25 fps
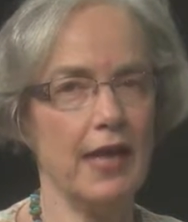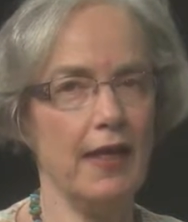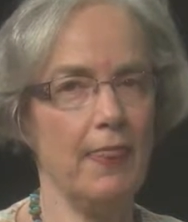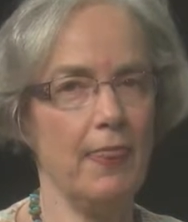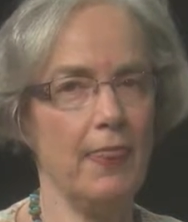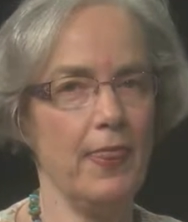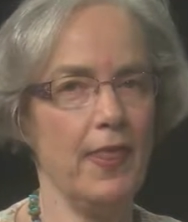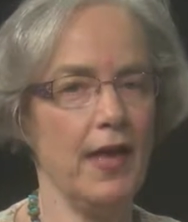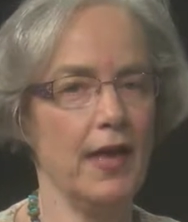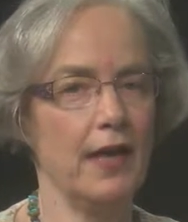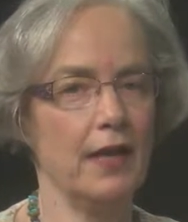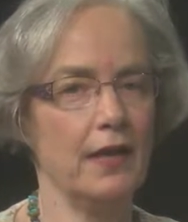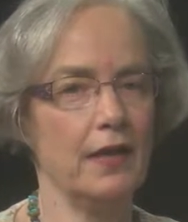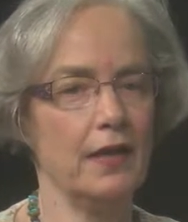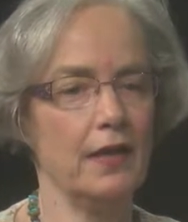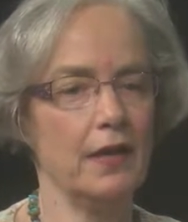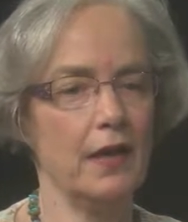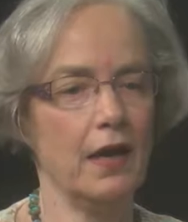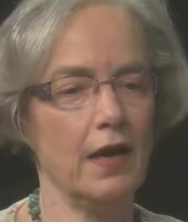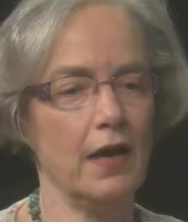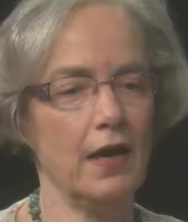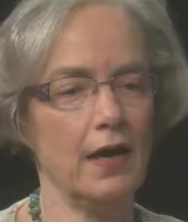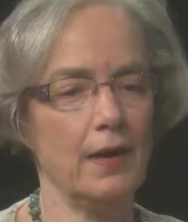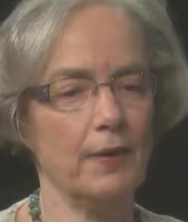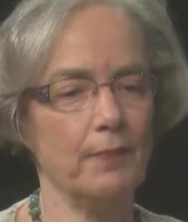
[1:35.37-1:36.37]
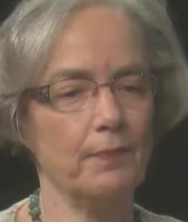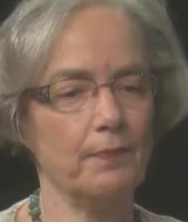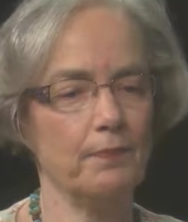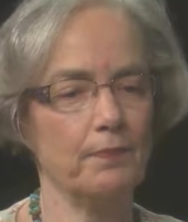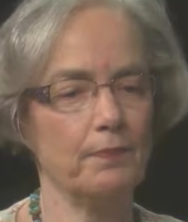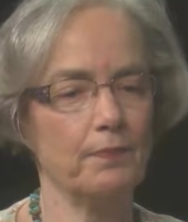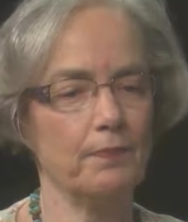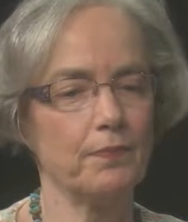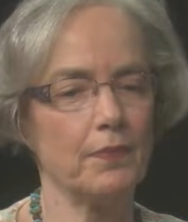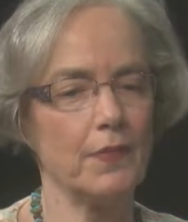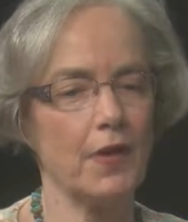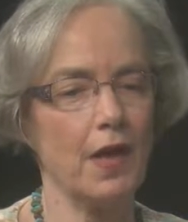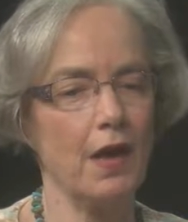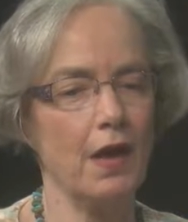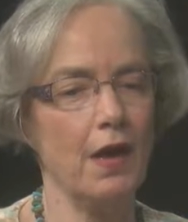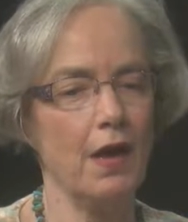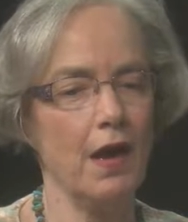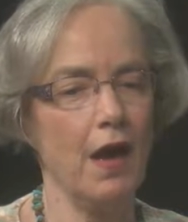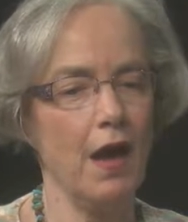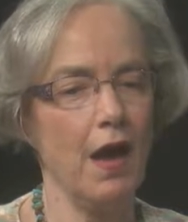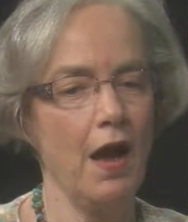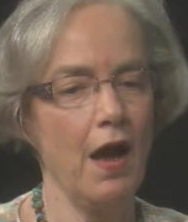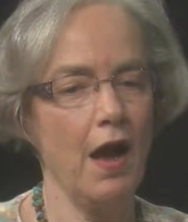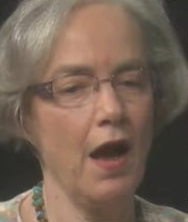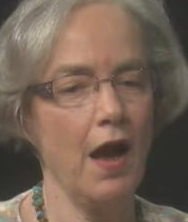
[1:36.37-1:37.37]
And then um,
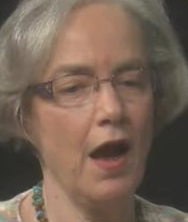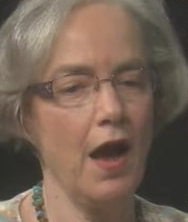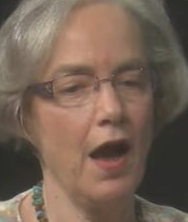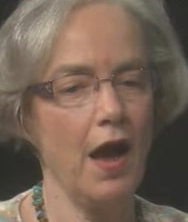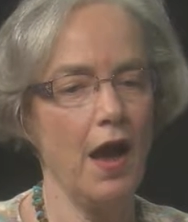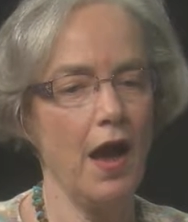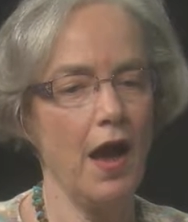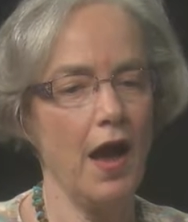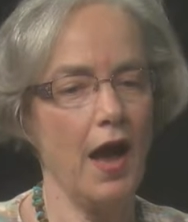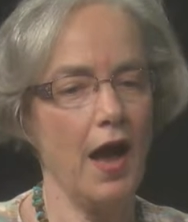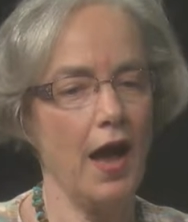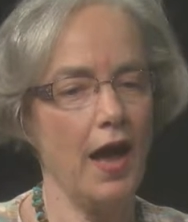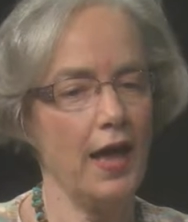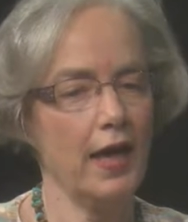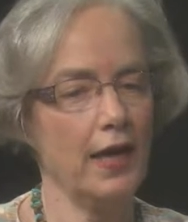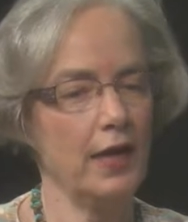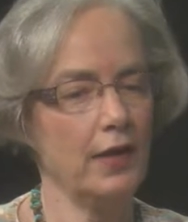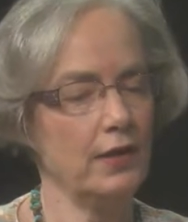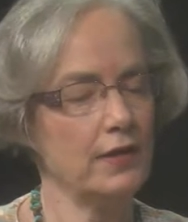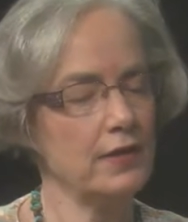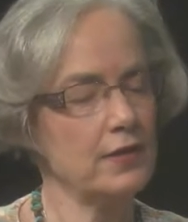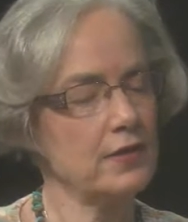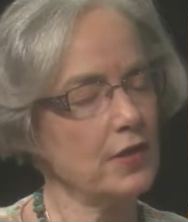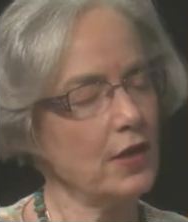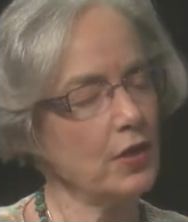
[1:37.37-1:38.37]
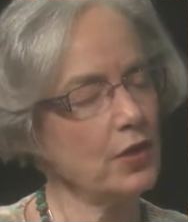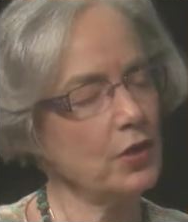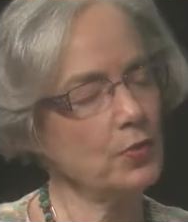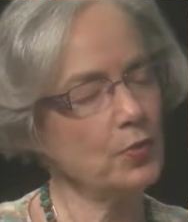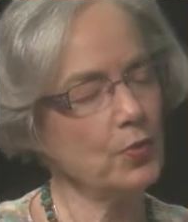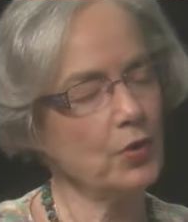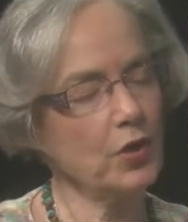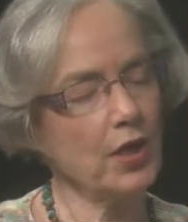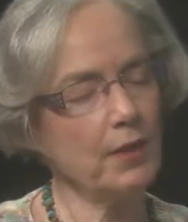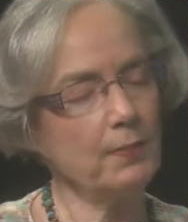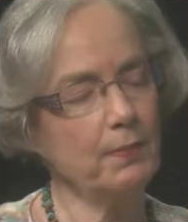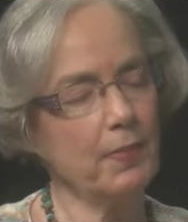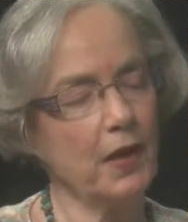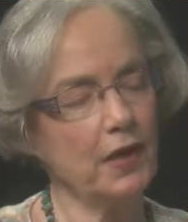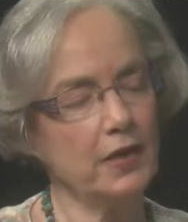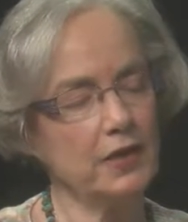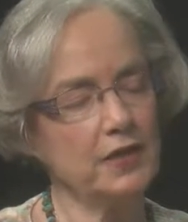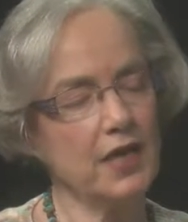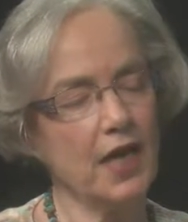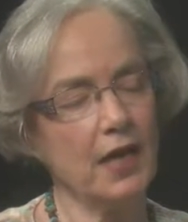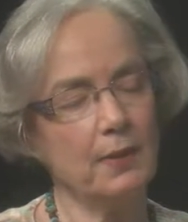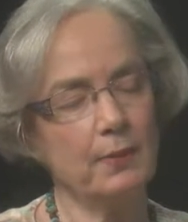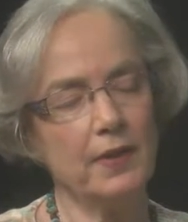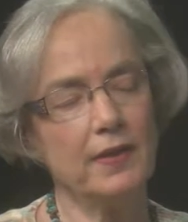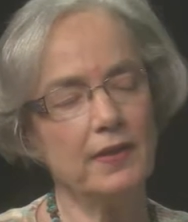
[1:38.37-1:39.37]
I started working
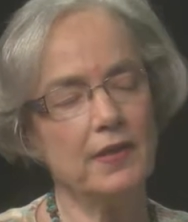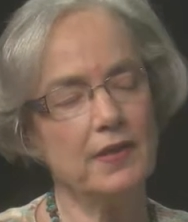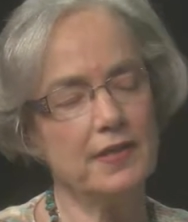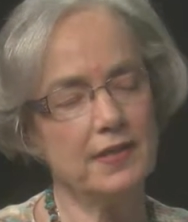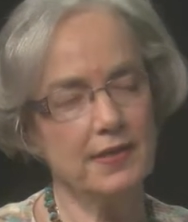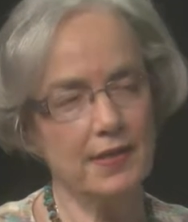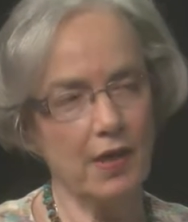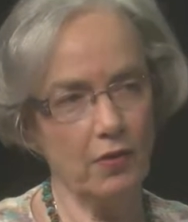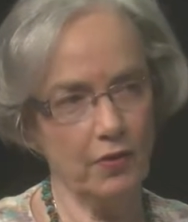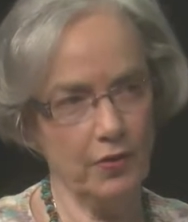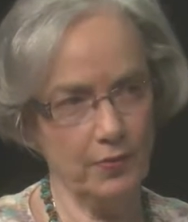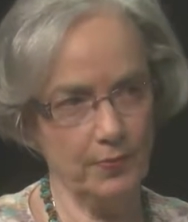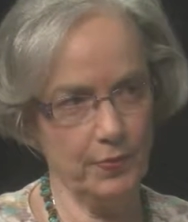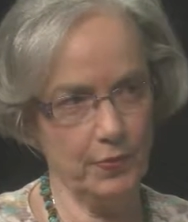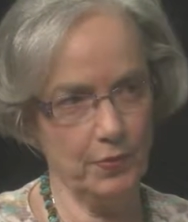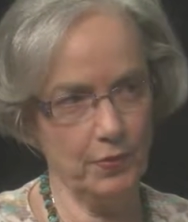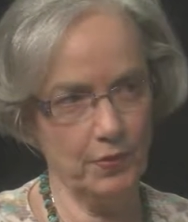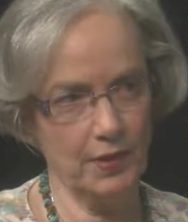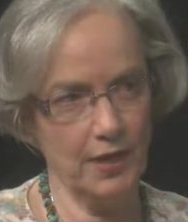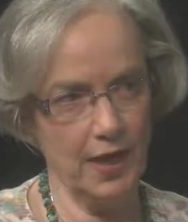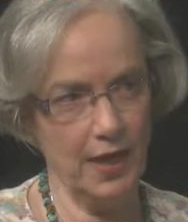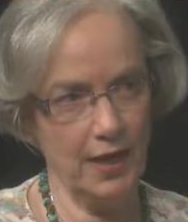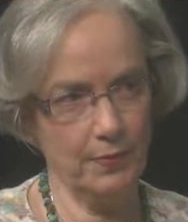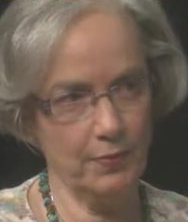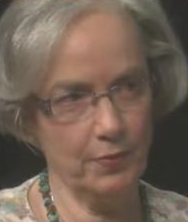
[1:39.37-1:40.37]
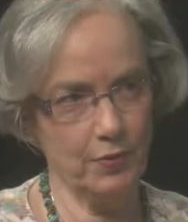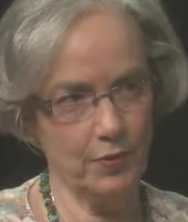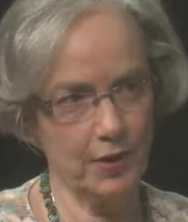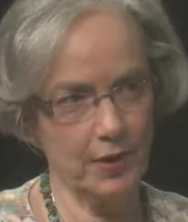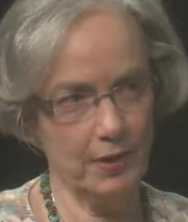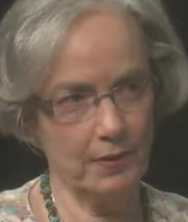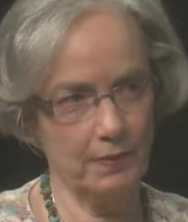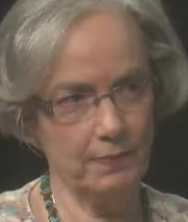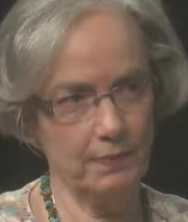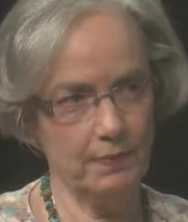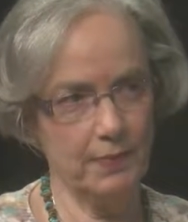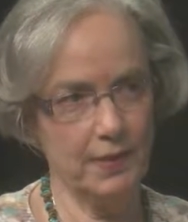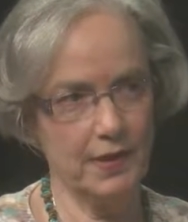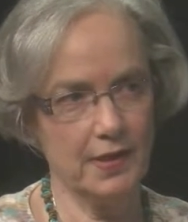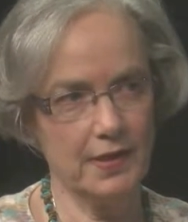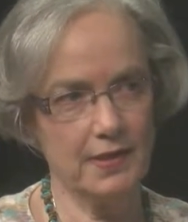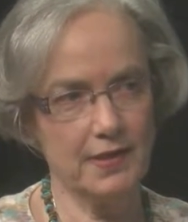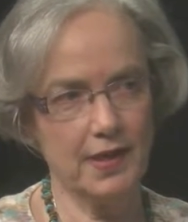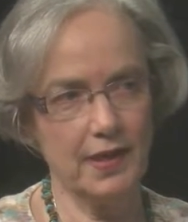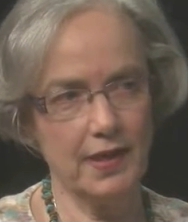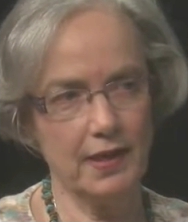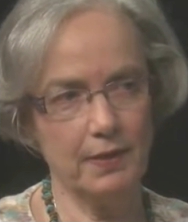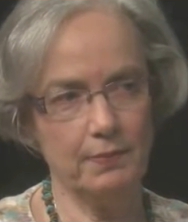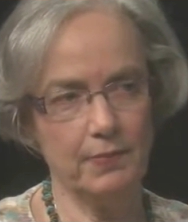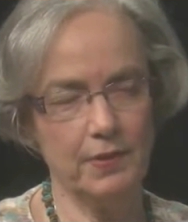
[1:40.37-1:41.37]
part-time at the Southborough Library
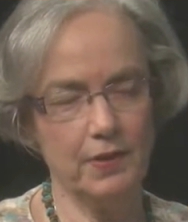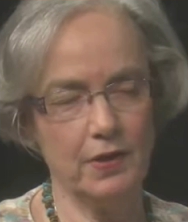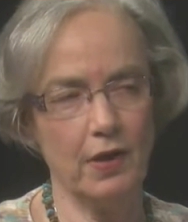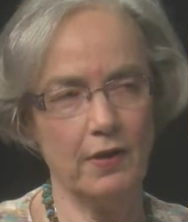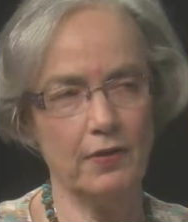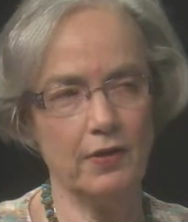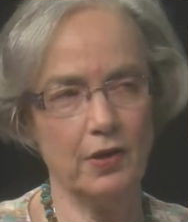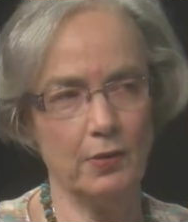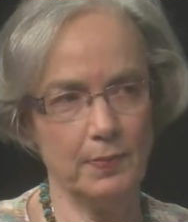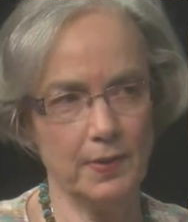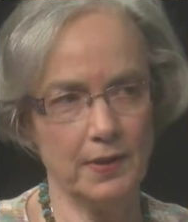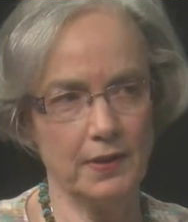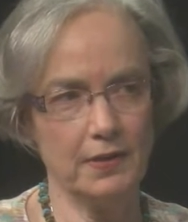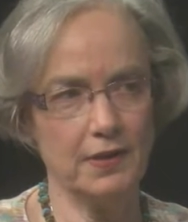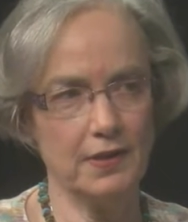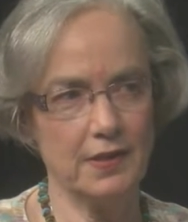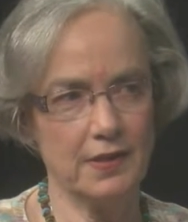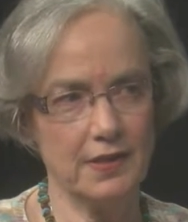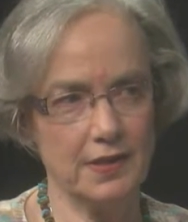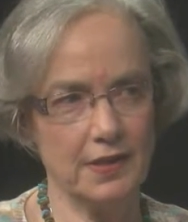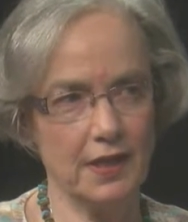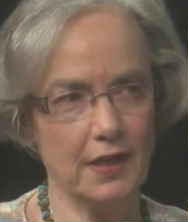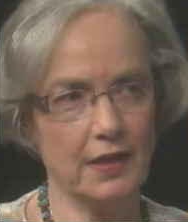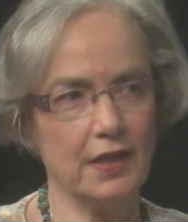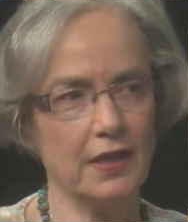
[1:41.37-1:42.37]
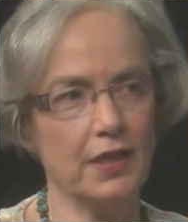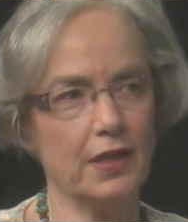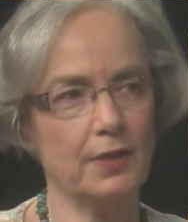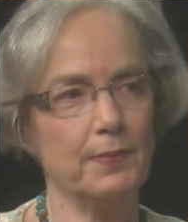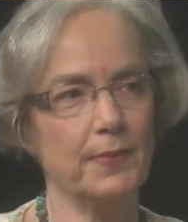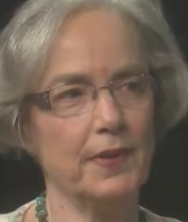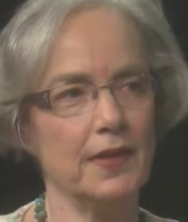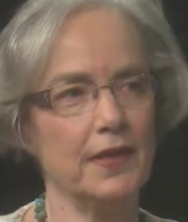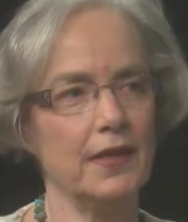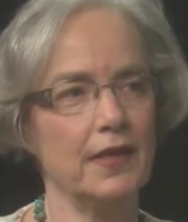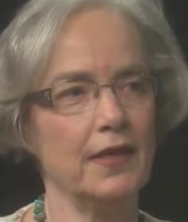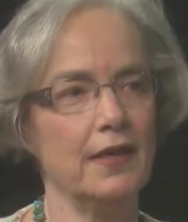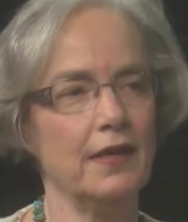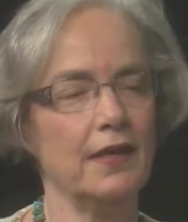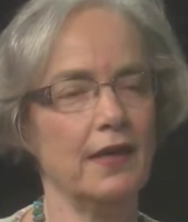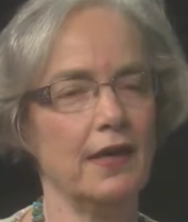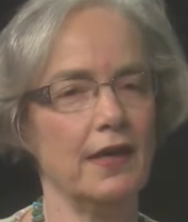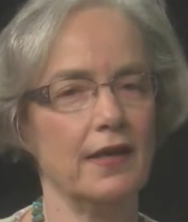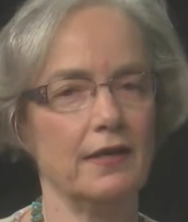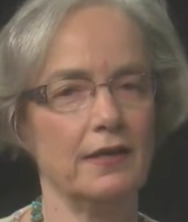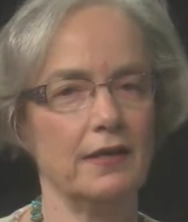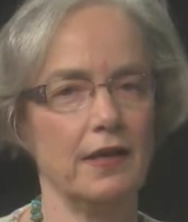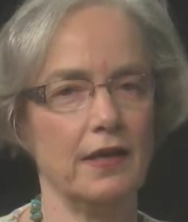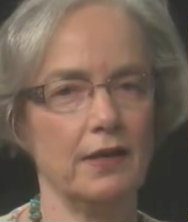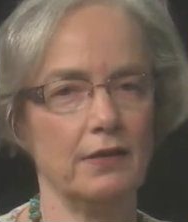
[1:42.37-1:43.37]
because I had been on their building study committee
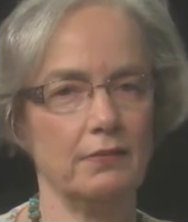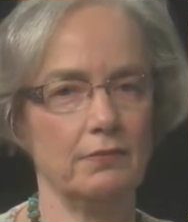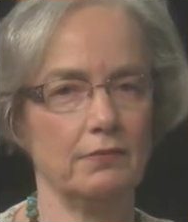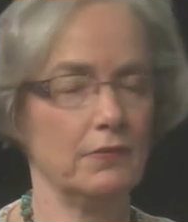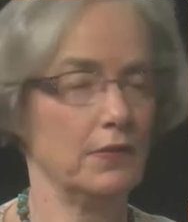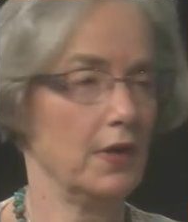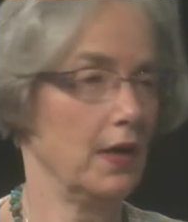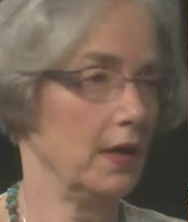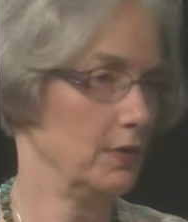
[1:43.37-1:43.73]
and I,